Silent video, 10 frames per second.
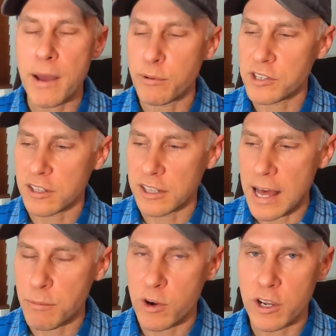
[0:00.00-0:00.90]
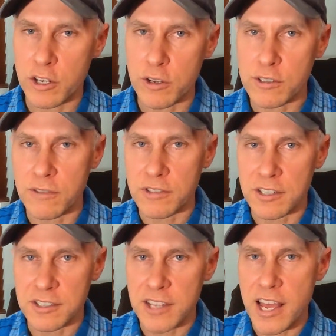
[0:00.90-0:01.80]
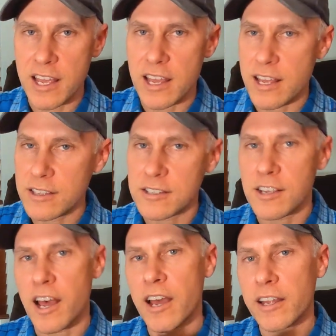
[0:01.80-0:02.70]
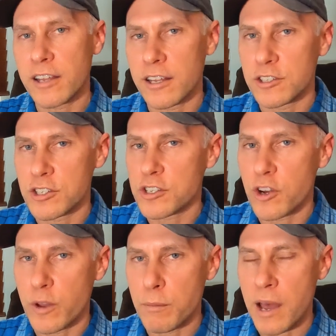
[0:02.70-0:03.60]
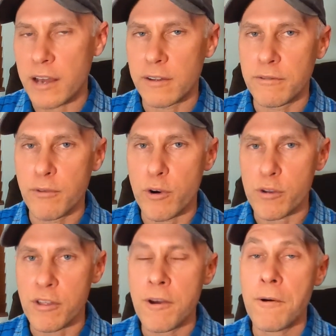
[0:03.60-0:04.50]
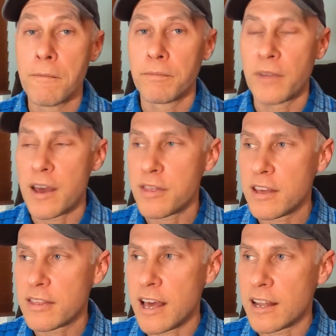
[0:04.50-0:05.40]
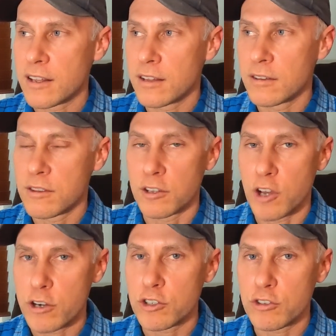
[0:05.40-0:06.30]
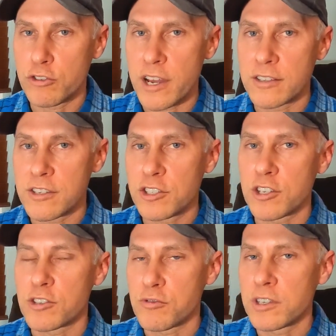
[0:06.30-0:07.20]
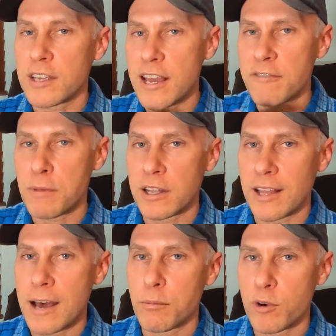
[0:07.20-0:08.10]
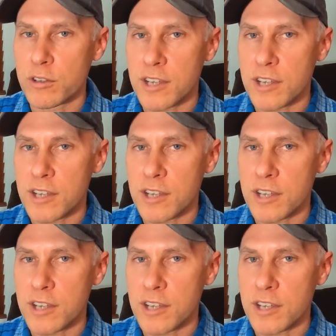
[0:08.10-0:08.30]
pipe was a lot more conducive to staying inside and just going back and forth. I think that the larger transitions really gave me a lot more